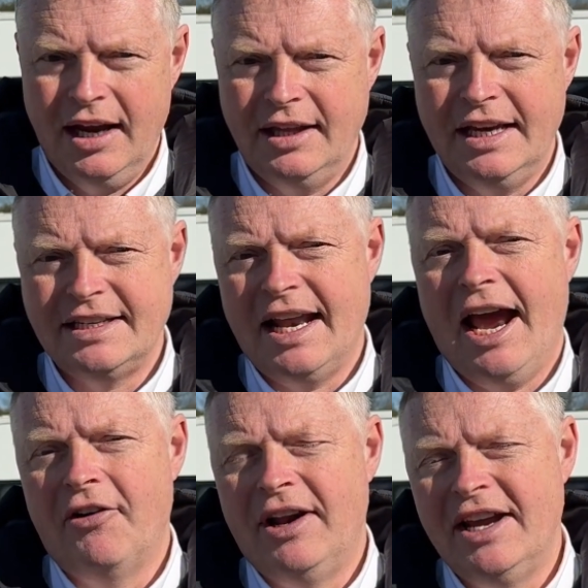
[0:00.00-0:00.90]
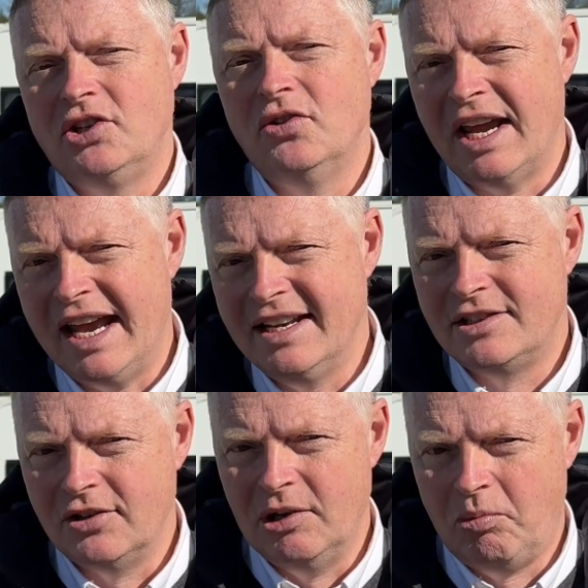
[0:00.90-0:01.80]
these inherent issues
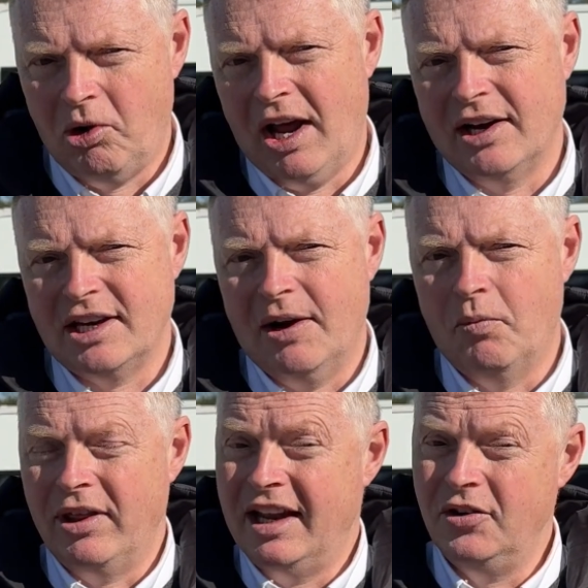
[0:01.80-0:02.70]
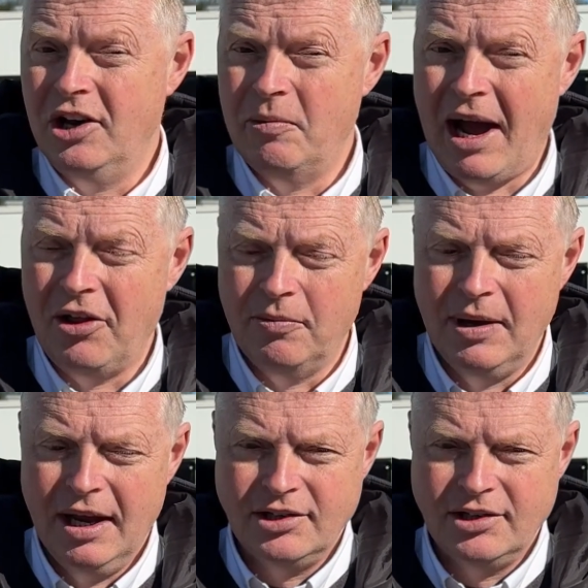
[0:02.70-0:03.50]
into the product and what they're doing about them.